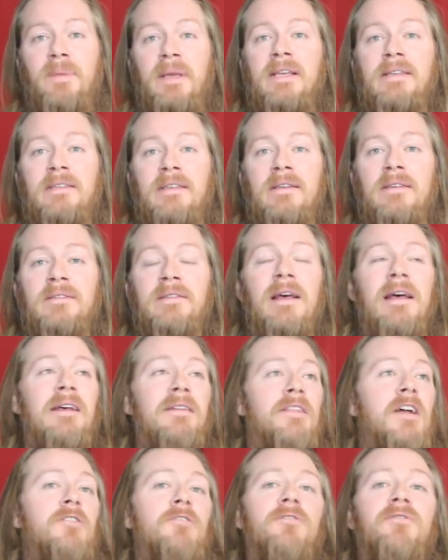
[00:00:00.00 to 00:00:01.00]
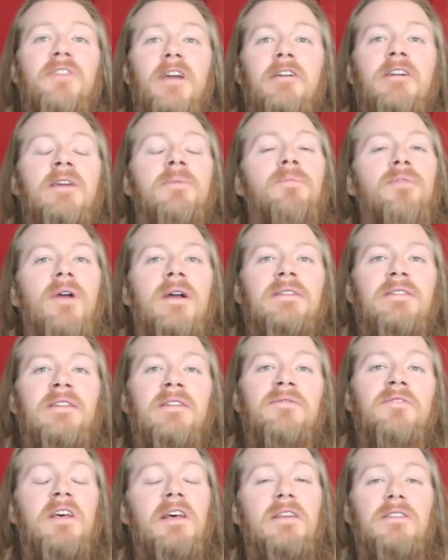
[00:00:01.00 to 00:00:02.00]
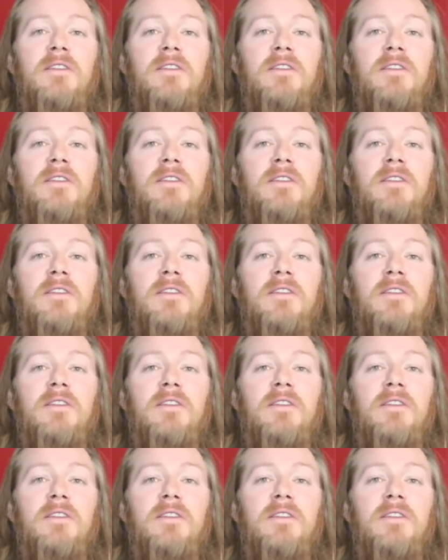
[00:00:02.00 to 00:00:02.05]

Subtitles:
pieces that are very impressive.